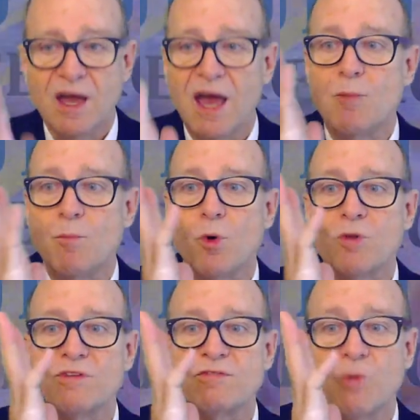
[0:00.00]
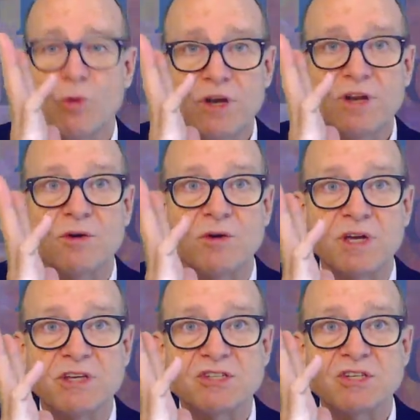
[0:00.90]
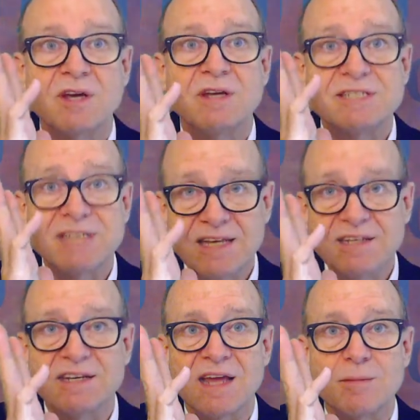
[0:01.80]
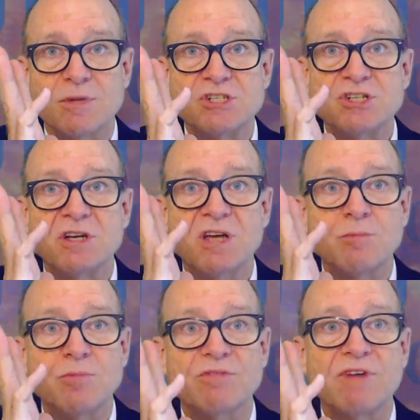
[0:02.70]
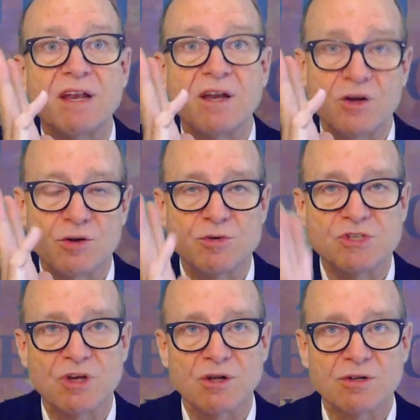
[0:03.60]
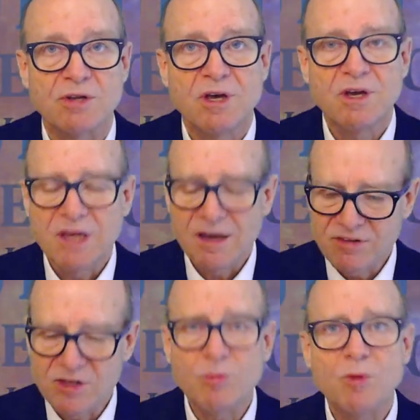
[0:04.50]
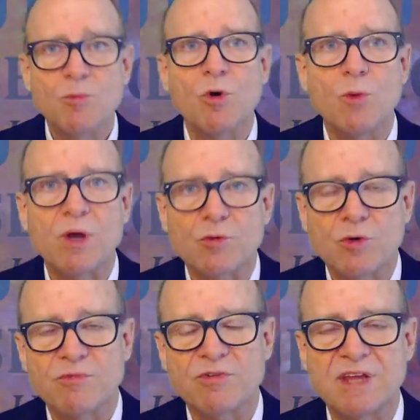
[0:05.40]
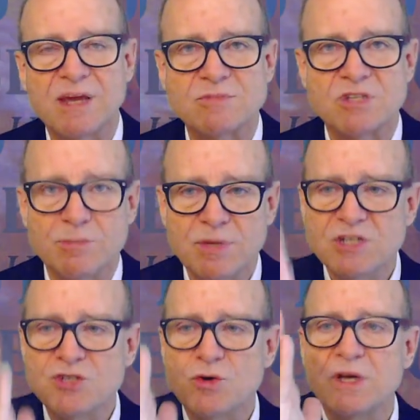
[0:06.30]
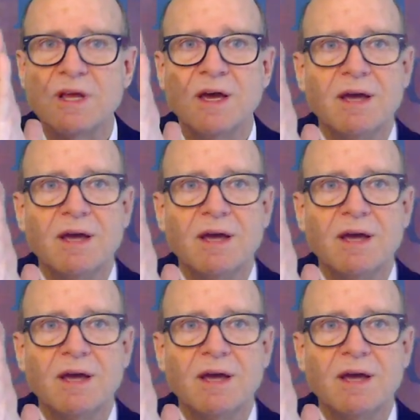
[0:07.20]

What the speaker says: At more than 40 degrees, tendon damage can prevent a good result. You have a little bit more wiggle room for the MCP joint.